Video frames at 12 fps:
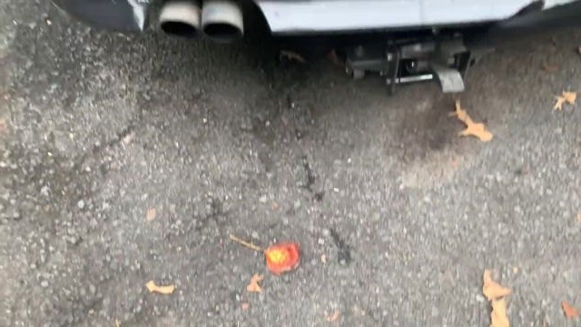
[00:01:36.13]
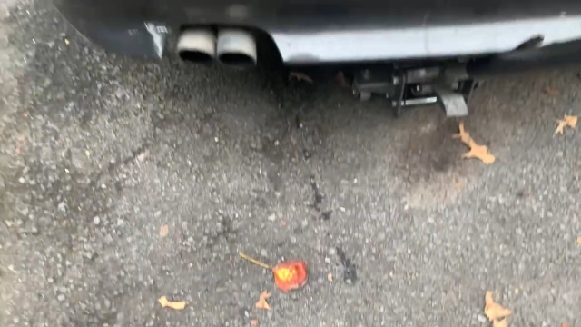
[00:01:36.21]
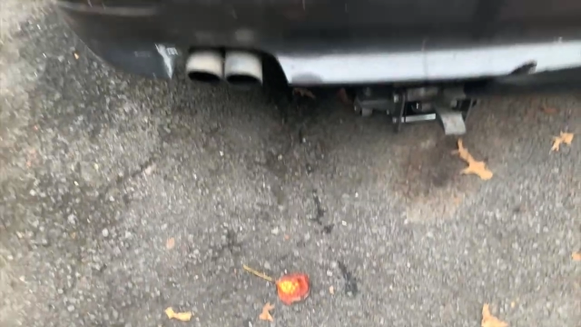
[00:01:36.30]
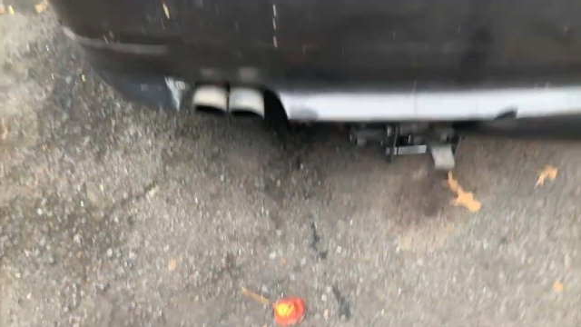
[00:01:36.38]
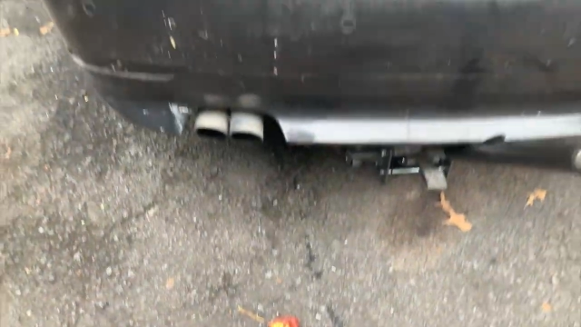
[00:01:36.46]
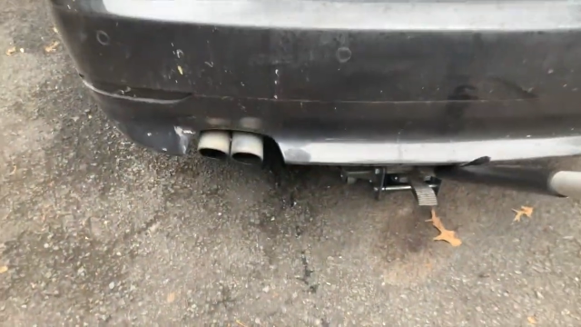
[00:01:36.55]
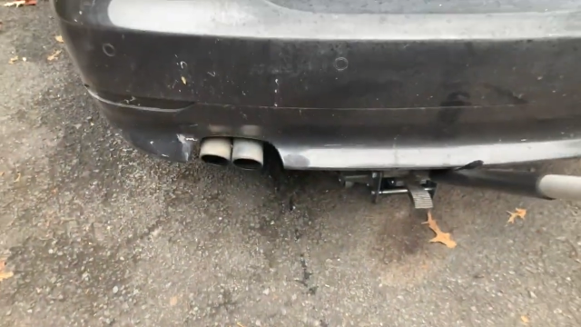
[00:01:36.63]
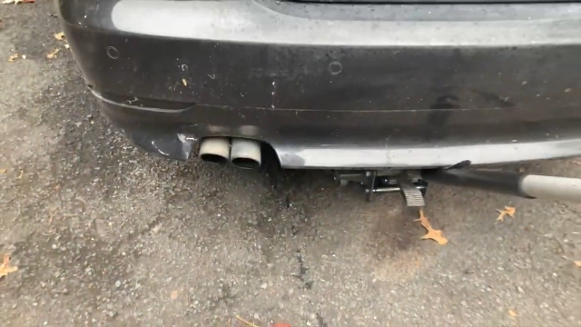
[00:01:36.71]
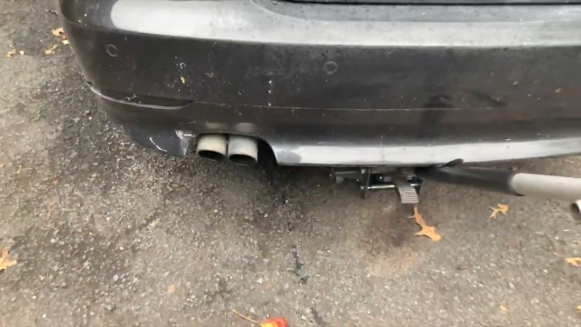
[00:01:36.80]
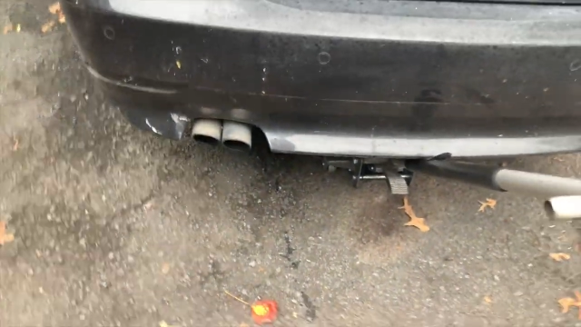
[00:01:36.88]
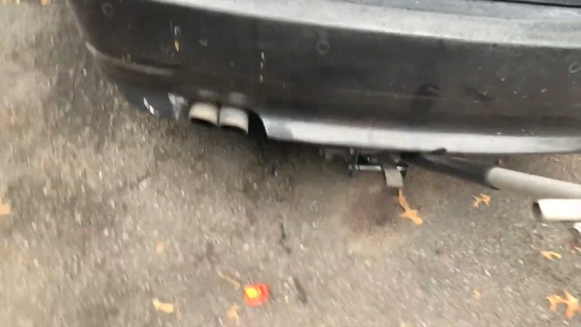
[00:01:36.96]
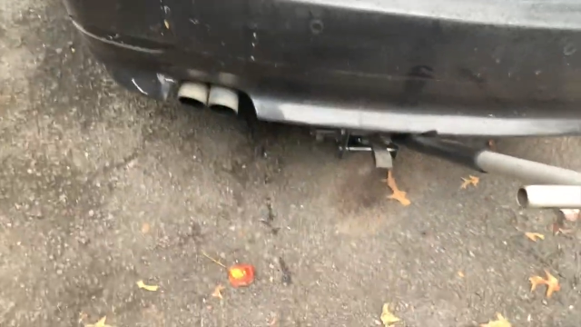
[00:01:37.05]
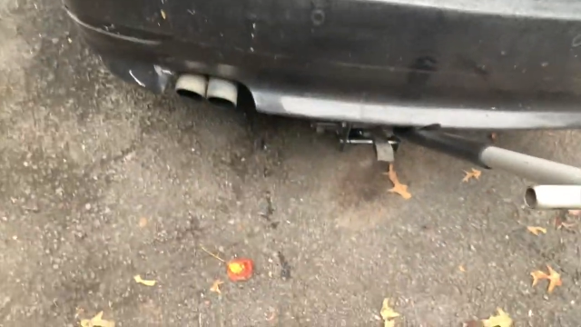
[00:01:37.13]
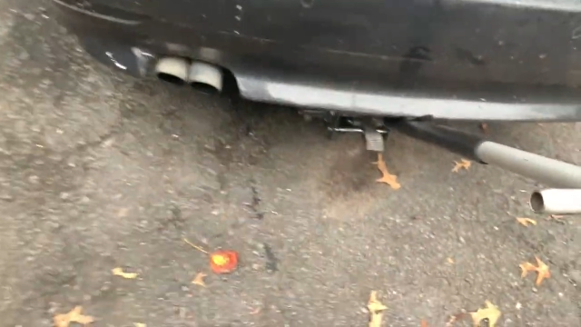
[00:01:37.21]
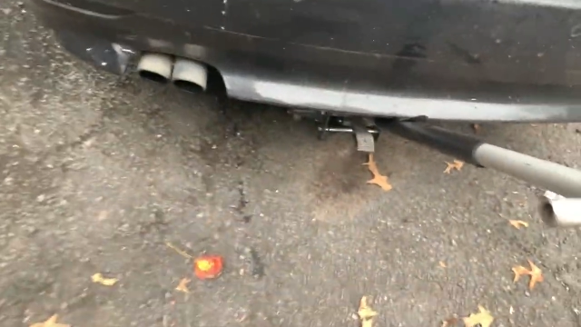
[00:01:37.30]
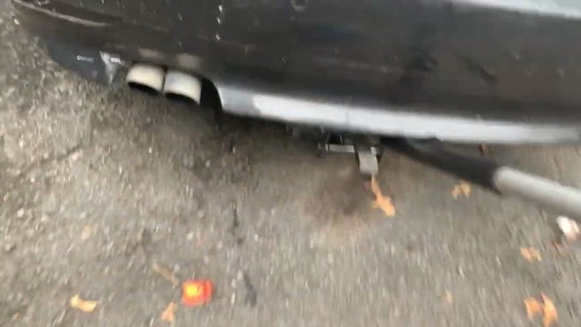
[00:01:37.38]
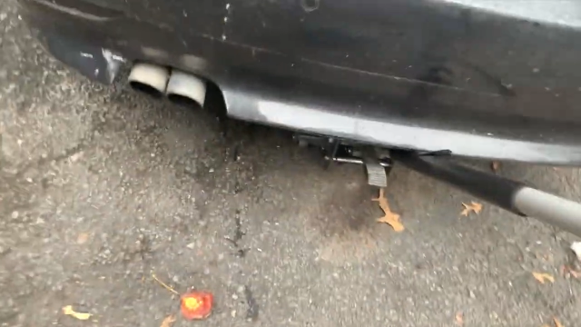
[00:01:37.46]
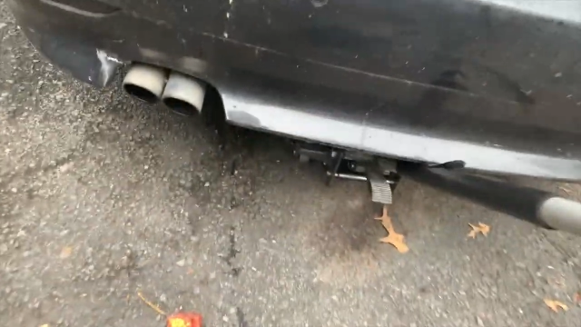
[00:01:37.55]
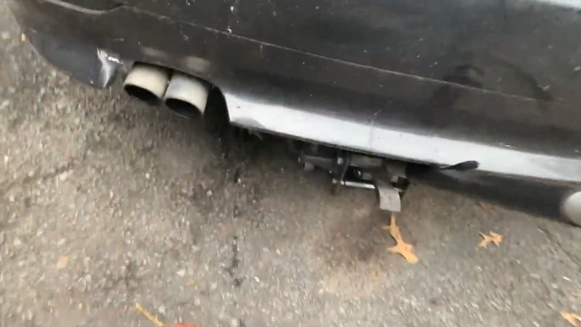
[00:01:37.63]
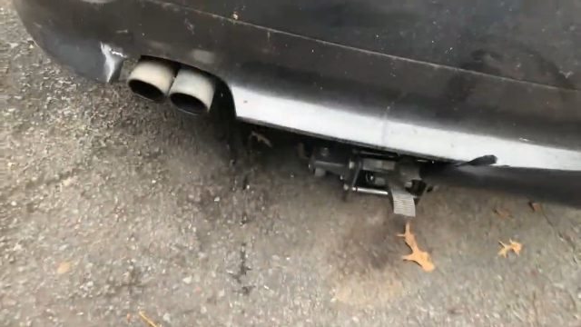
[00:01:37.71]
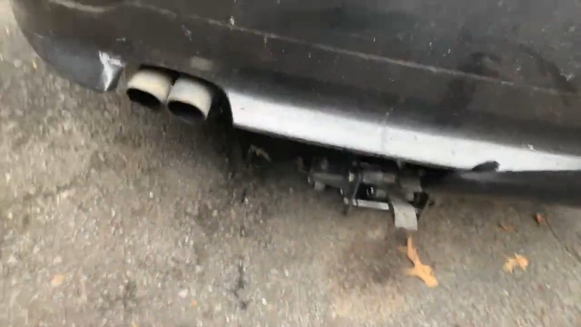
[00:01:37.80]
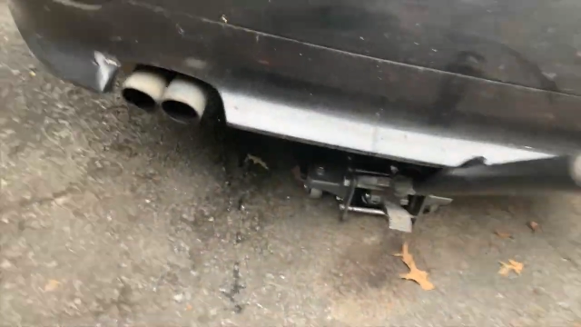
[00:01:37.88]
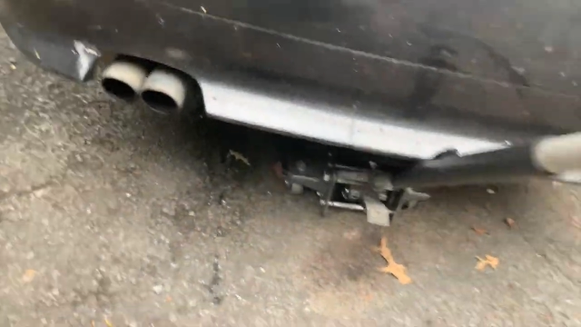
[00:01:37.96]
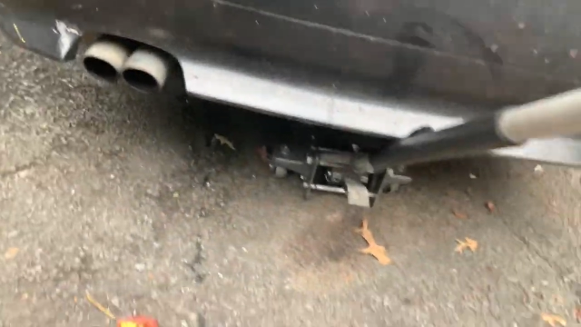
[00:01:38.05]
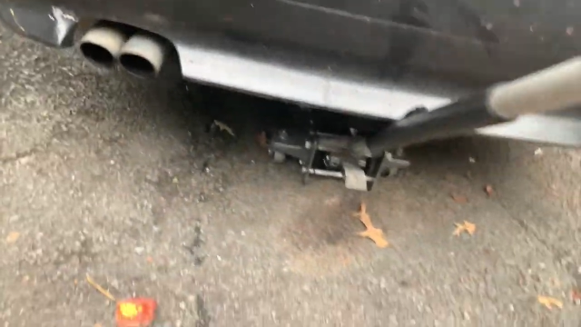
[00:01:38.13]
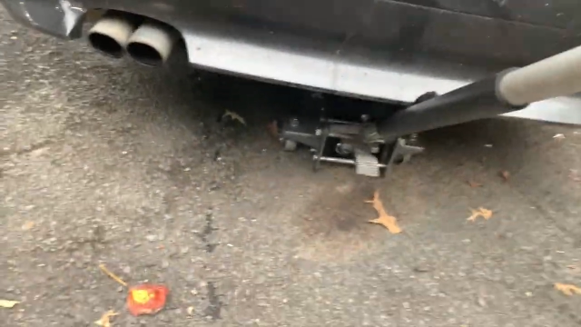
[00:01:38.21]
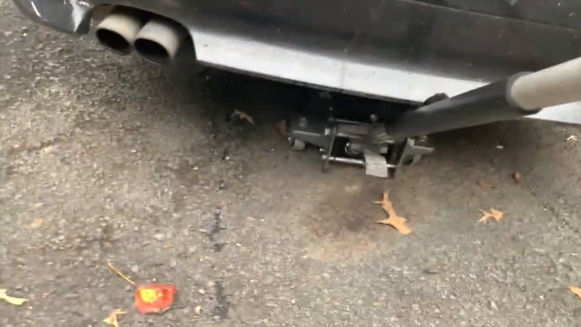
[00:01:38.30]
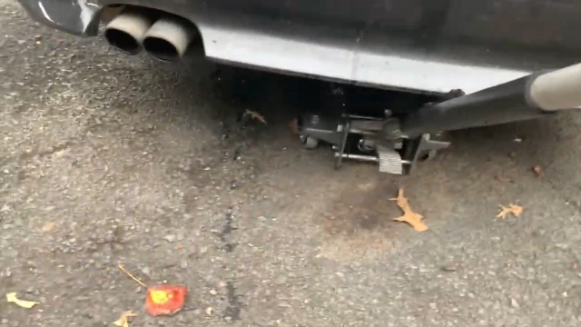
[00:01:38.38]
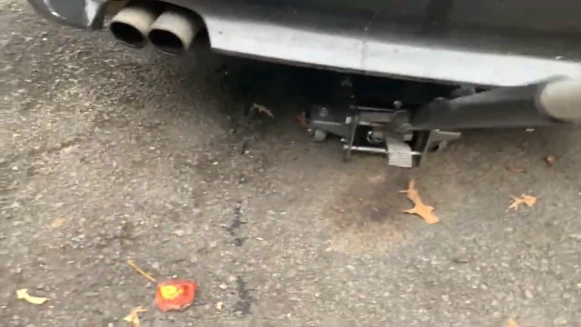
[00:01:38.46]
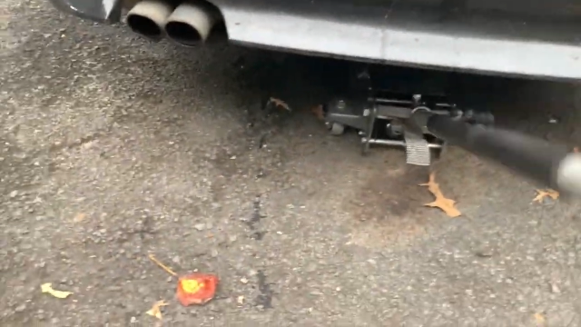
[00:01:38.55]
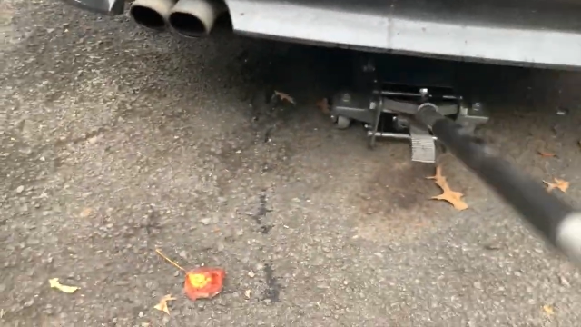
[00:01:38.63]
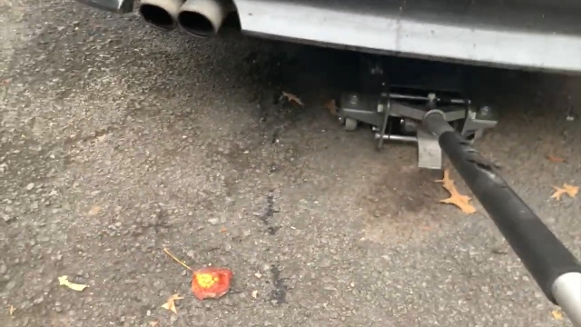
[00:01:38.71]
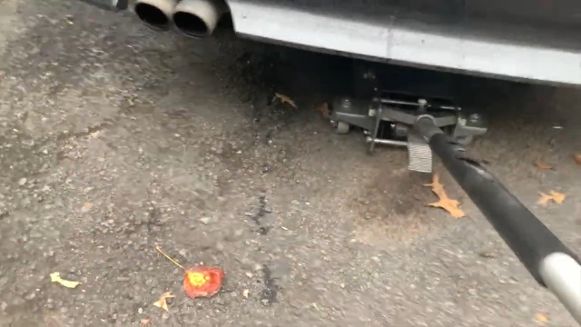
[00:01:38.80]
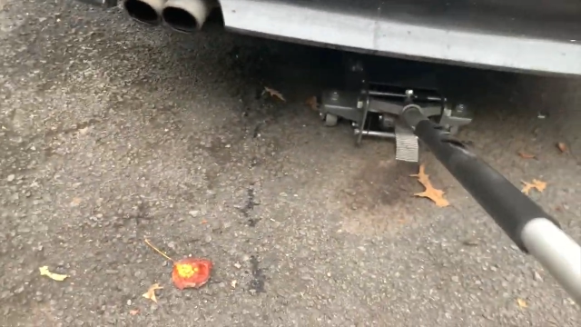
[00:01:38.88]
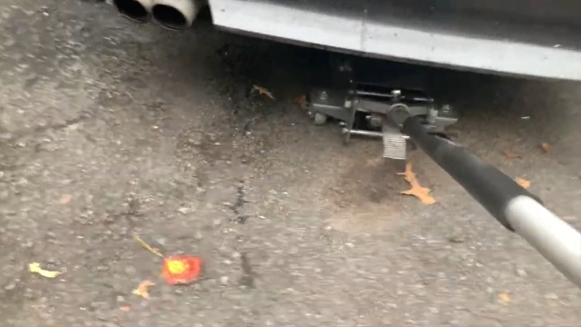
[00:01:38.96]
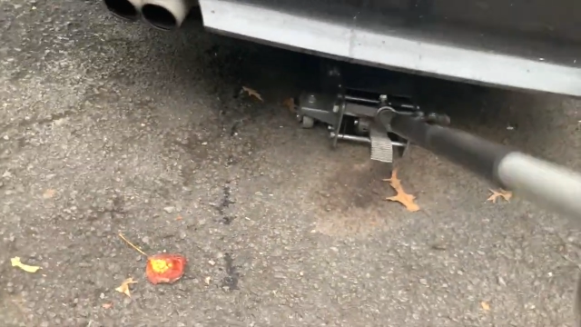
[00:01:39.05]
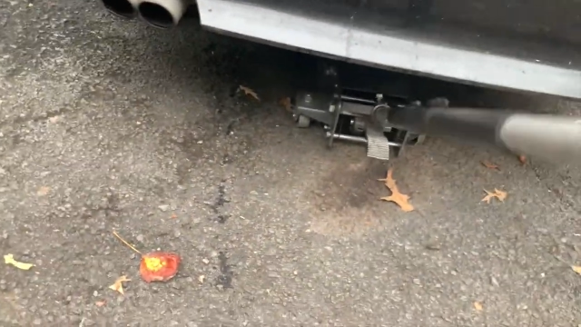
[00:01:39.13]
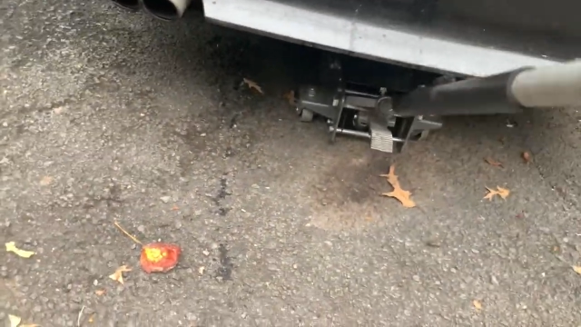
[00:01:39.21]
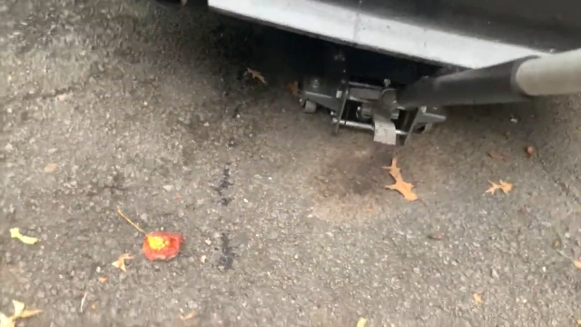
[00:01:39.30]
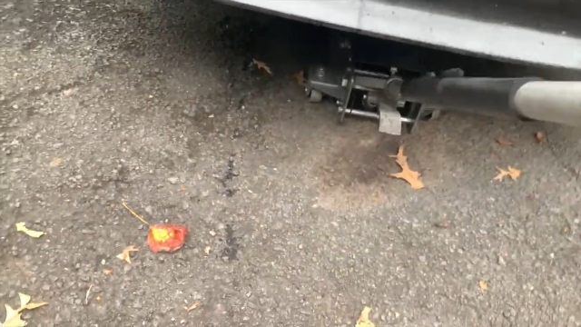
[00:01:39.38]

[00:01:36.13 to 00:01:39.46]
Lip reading: (no speaker visible)